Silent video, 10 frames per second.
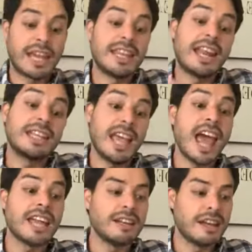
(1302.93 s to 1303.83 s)
And then at the
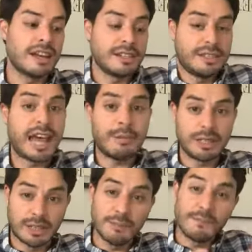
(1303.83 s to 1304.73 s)
end, in
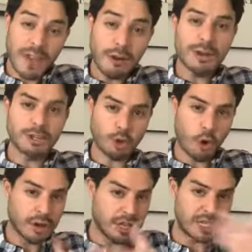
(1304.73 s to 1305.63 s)
Assam, it's a very
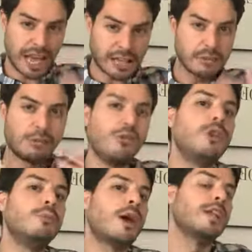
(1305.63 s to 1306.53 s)
strong, intense,
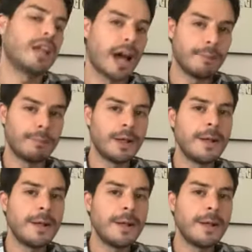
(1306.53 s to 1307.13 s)
full-bodied cup